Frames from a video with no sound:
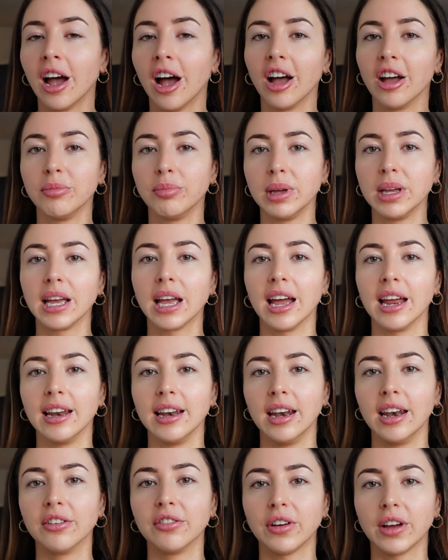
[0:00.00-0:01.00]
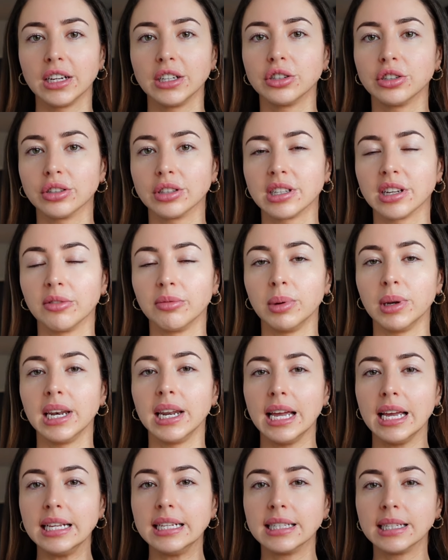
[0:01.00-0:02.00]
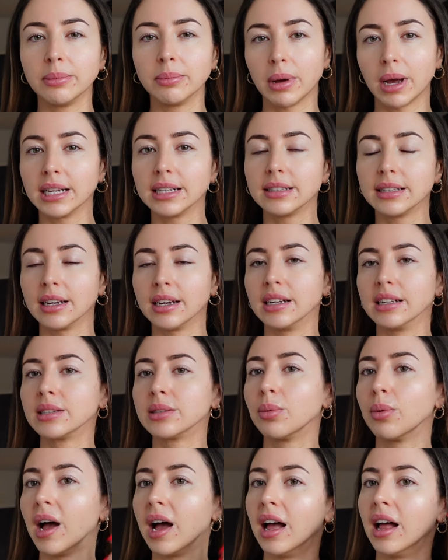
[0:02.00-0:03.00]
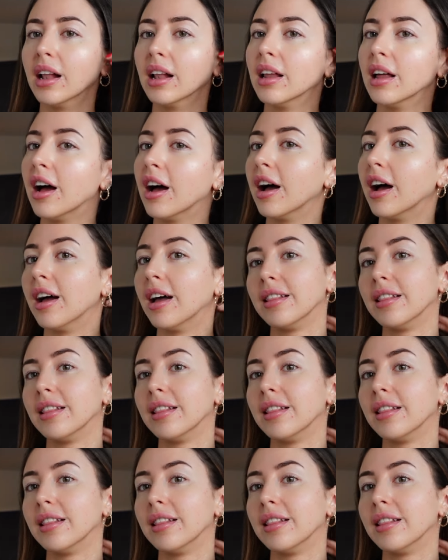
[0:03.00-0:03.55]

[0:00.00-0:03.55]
I've been getting facials, I've been eating better as well.